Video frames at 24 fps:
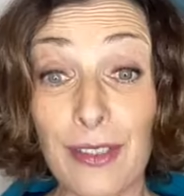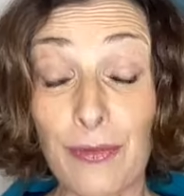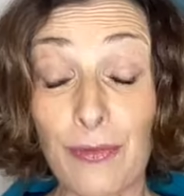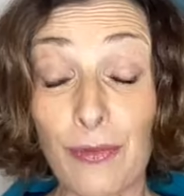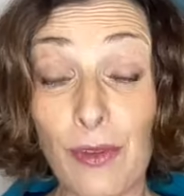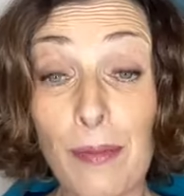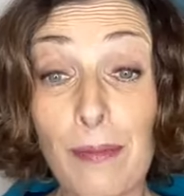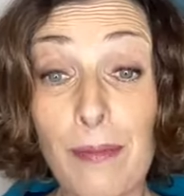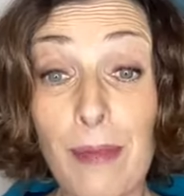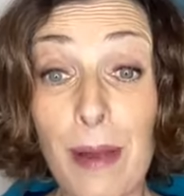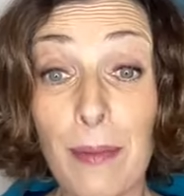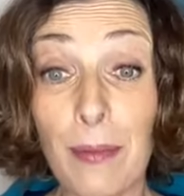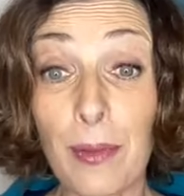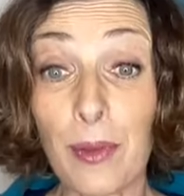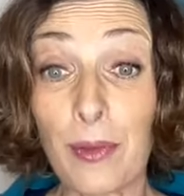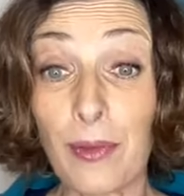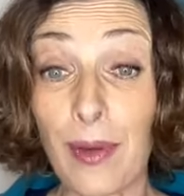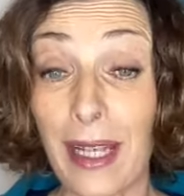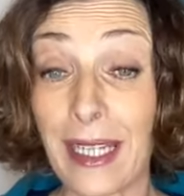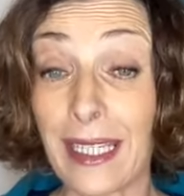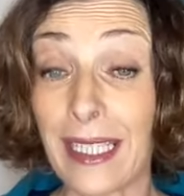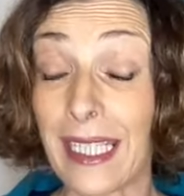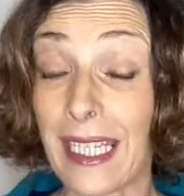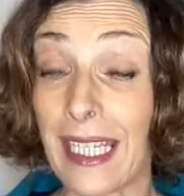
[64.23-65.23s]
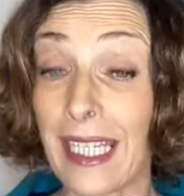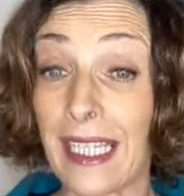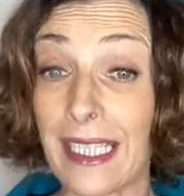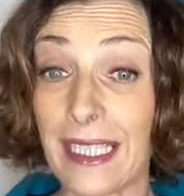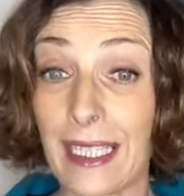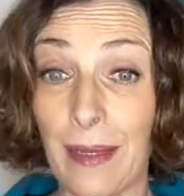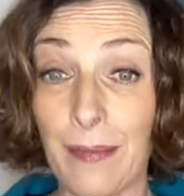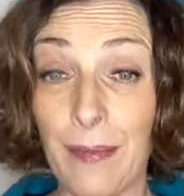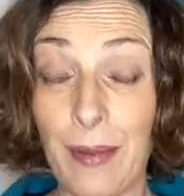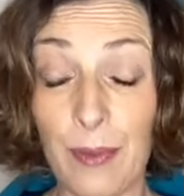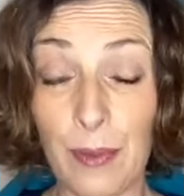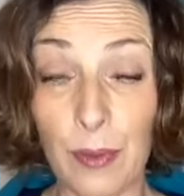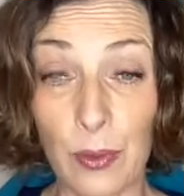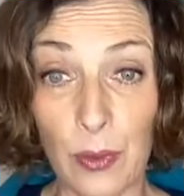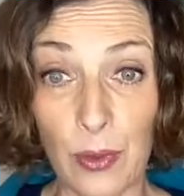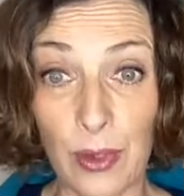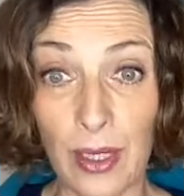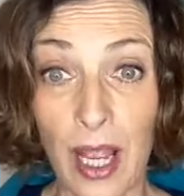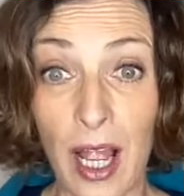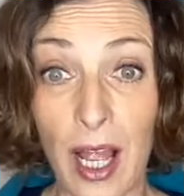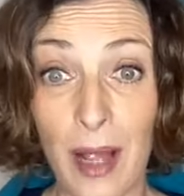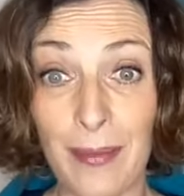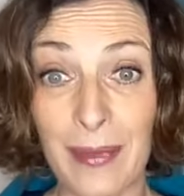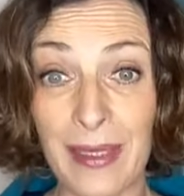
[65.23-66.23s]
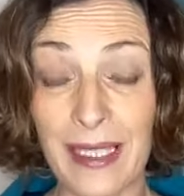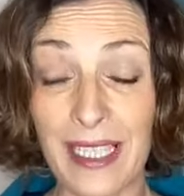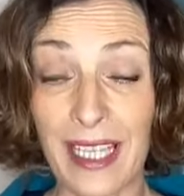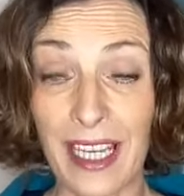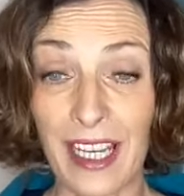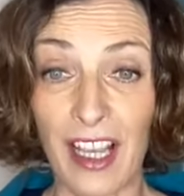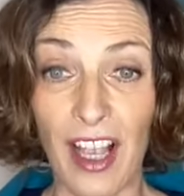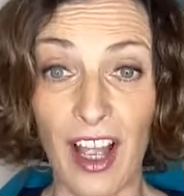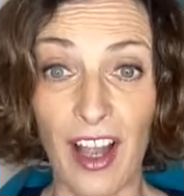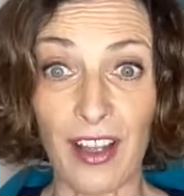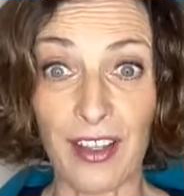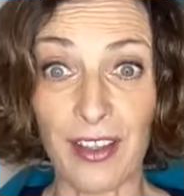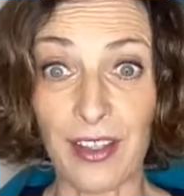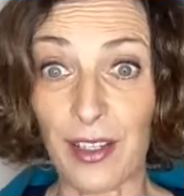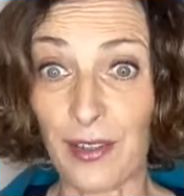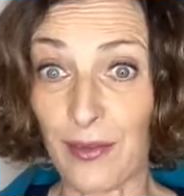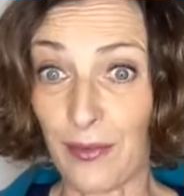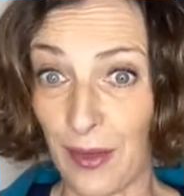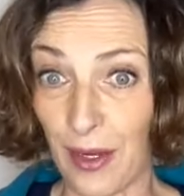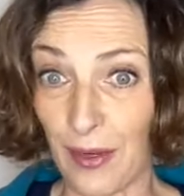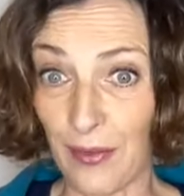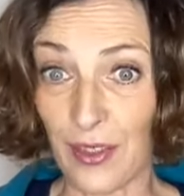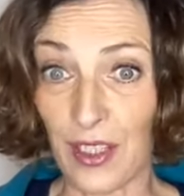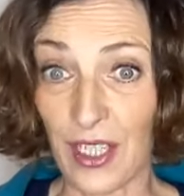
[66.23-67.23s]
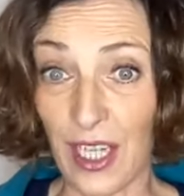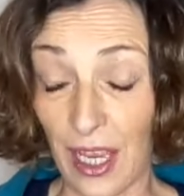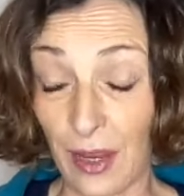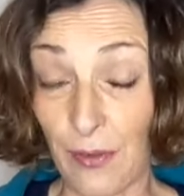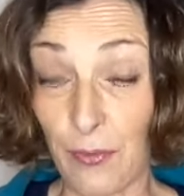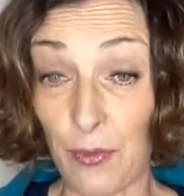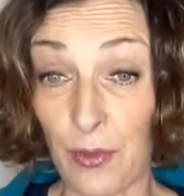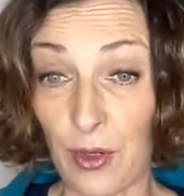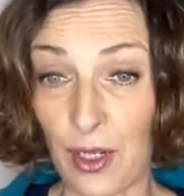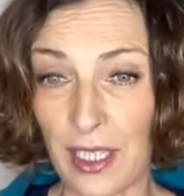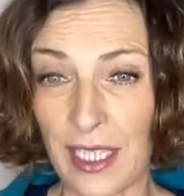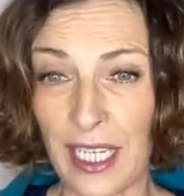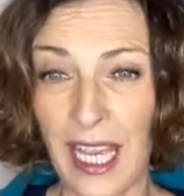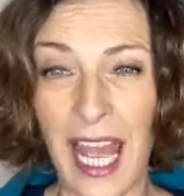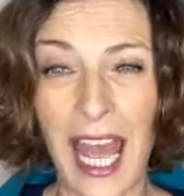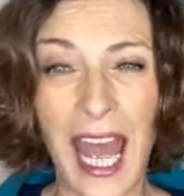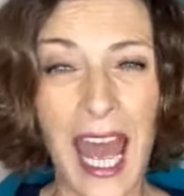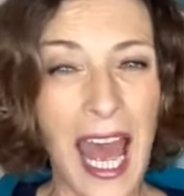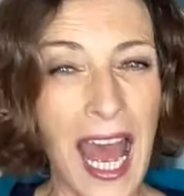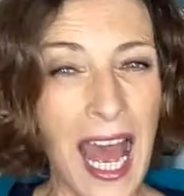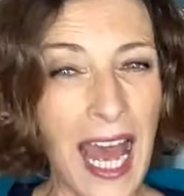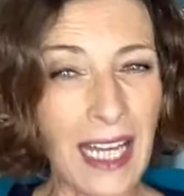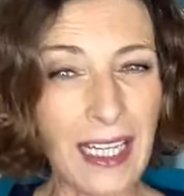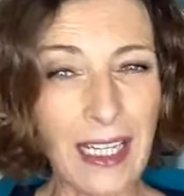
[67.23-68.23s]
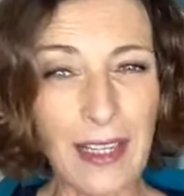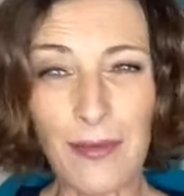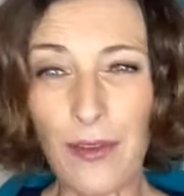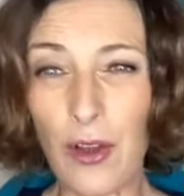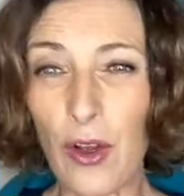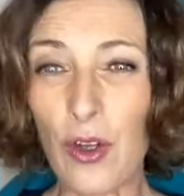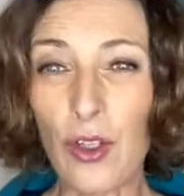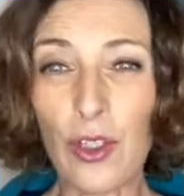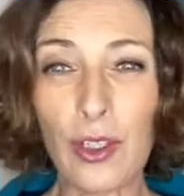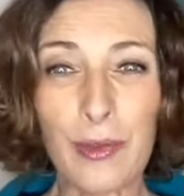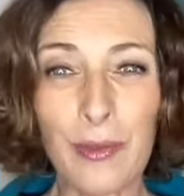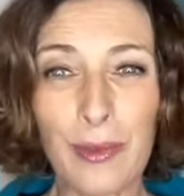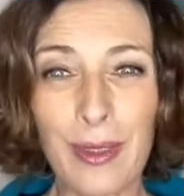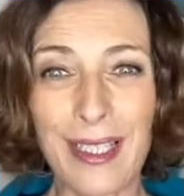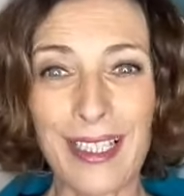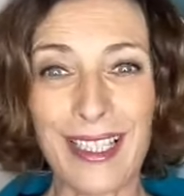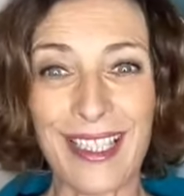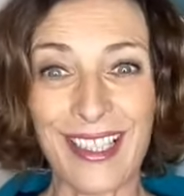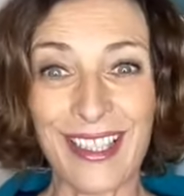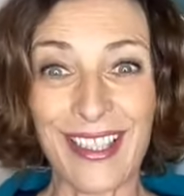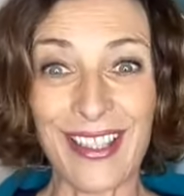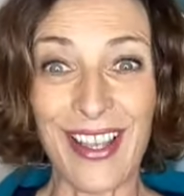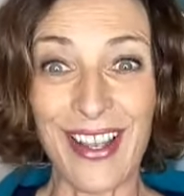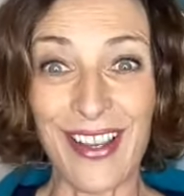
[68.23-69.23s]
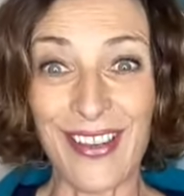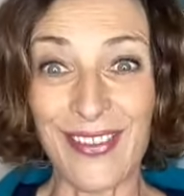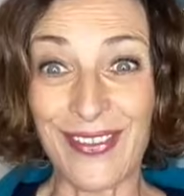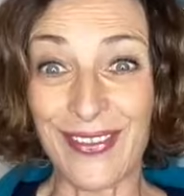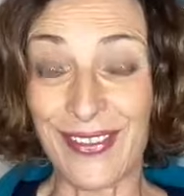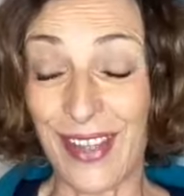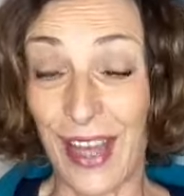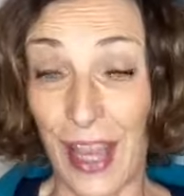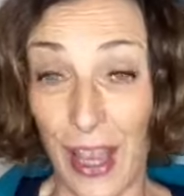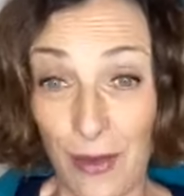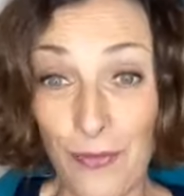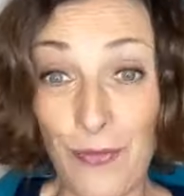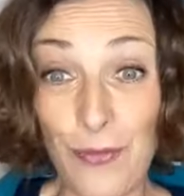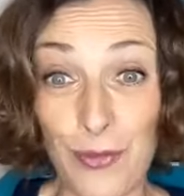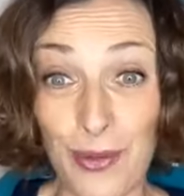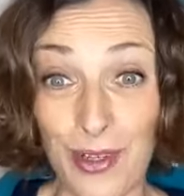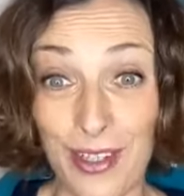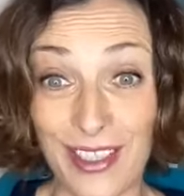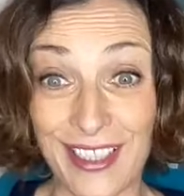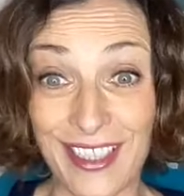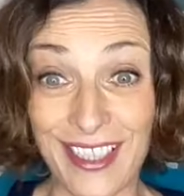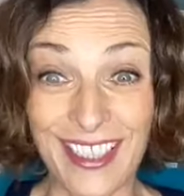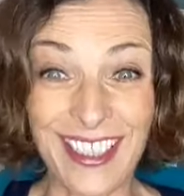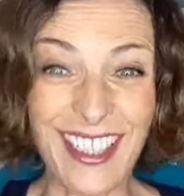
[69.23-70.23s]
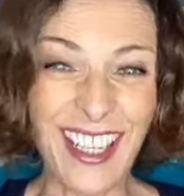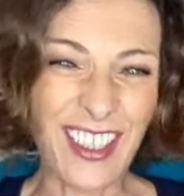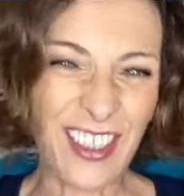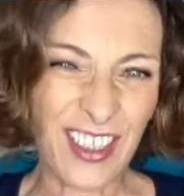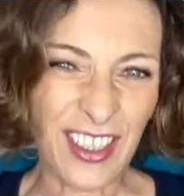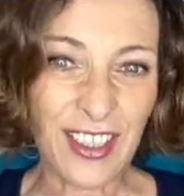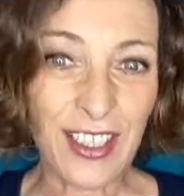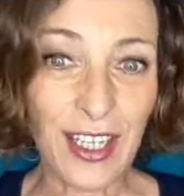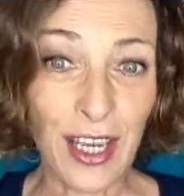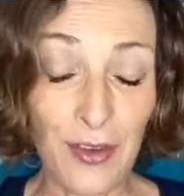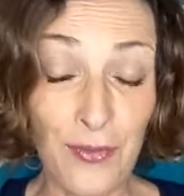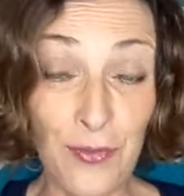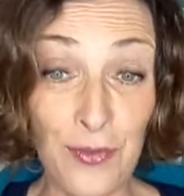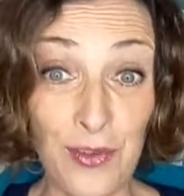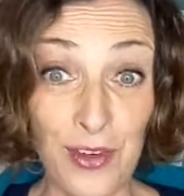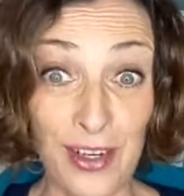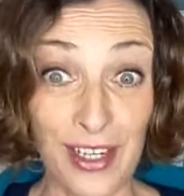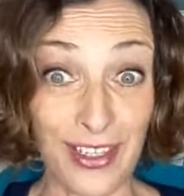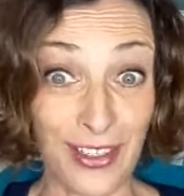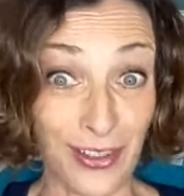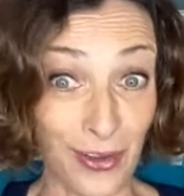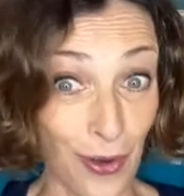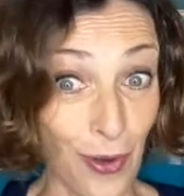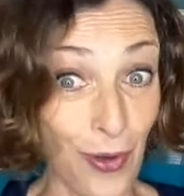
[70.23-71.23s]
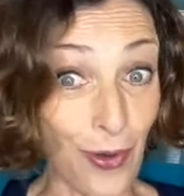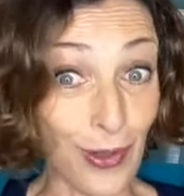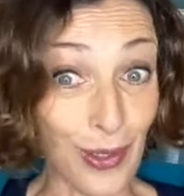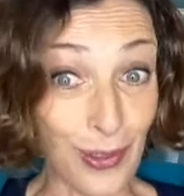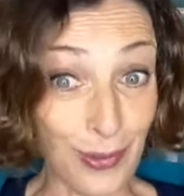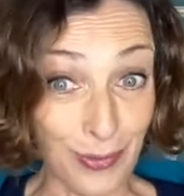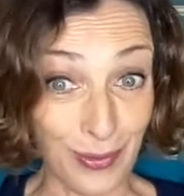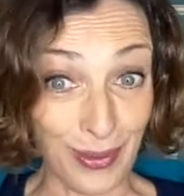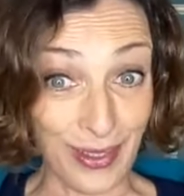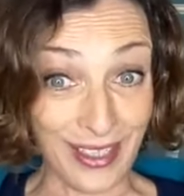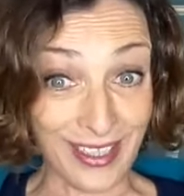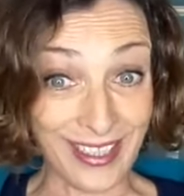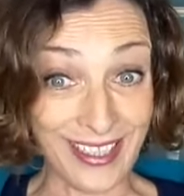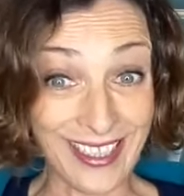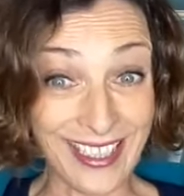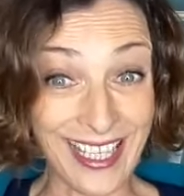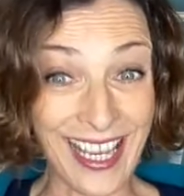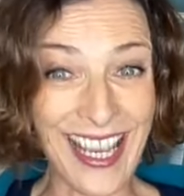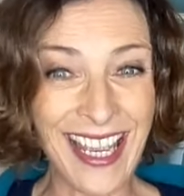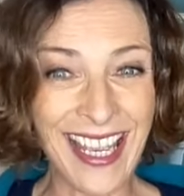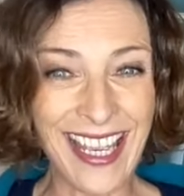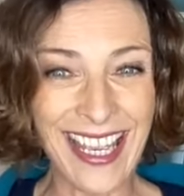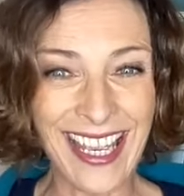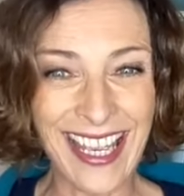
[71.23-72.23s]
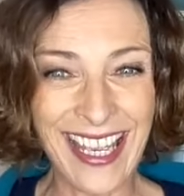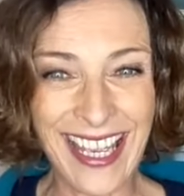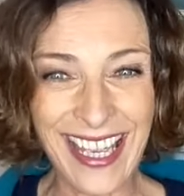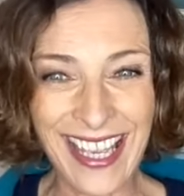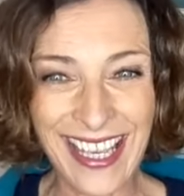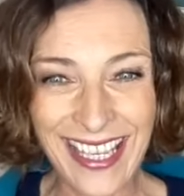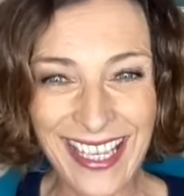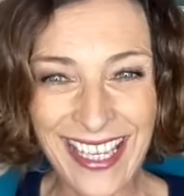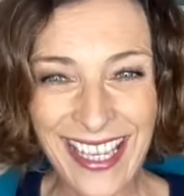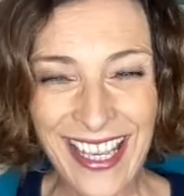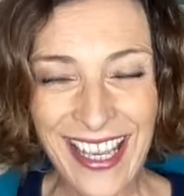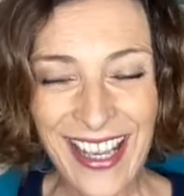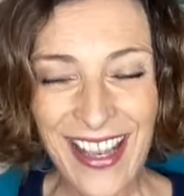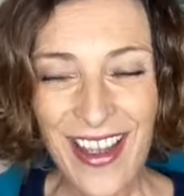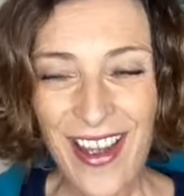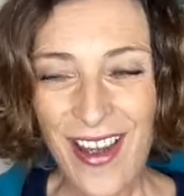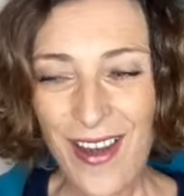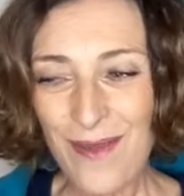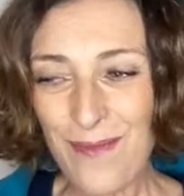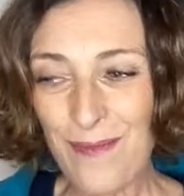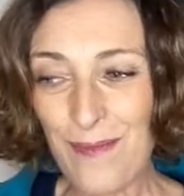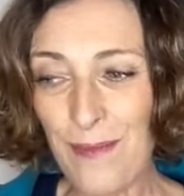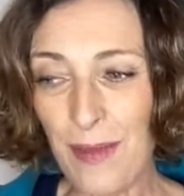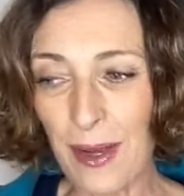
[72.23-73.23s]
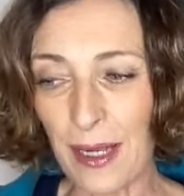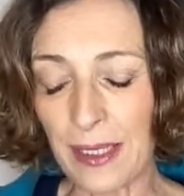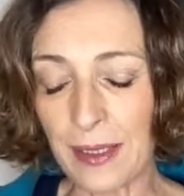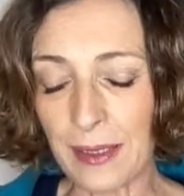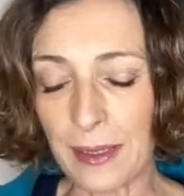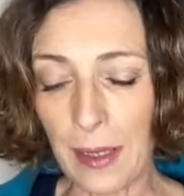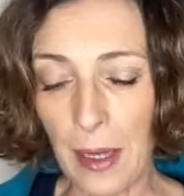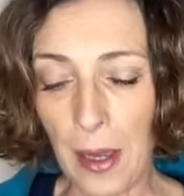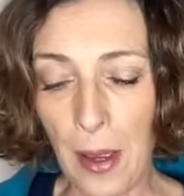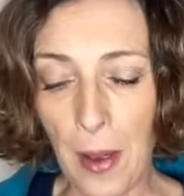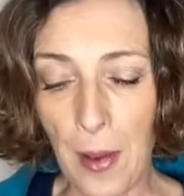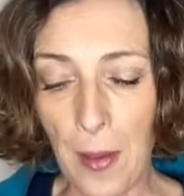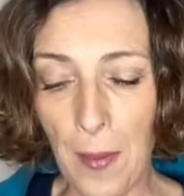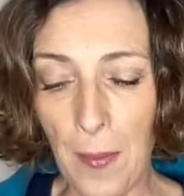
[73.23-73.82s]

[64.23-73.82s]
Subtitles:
remember writing it, and people were commenting on their favorite F word. And I've always loved F words, not just F words, all words. But they